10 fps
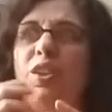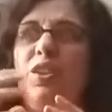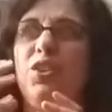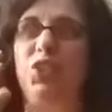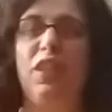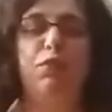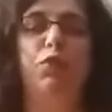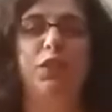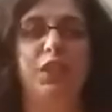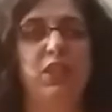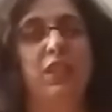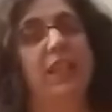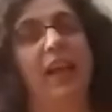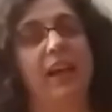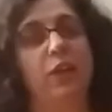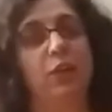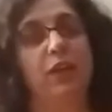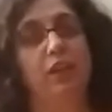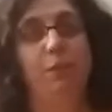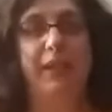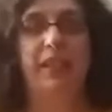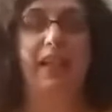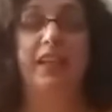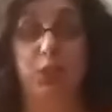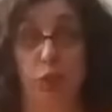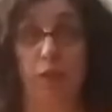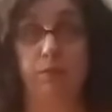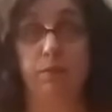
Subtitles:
she falls into the category of being an asshole.